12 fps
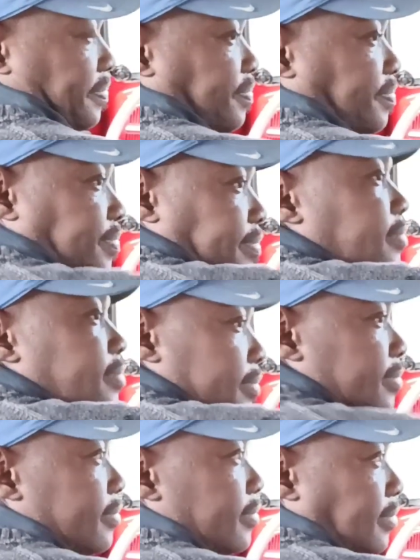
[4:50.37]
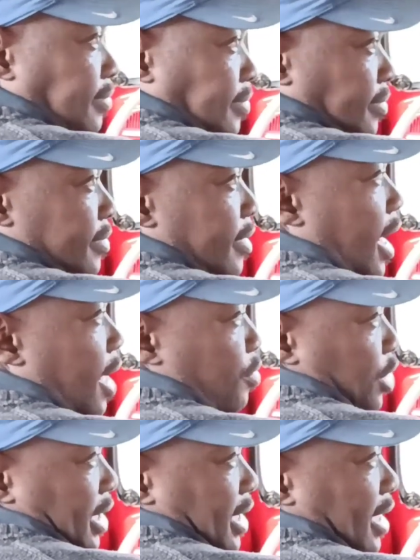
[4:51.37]
Yeah, yeah. I'm
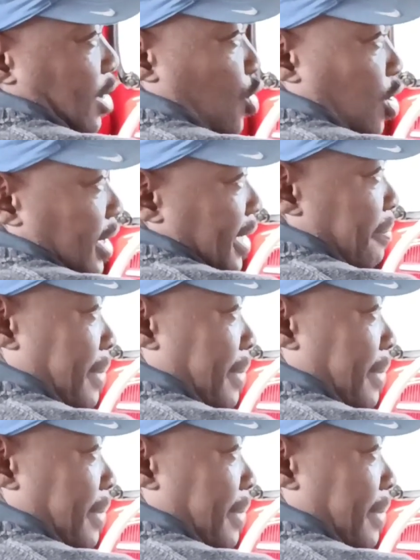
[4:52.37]
what they call a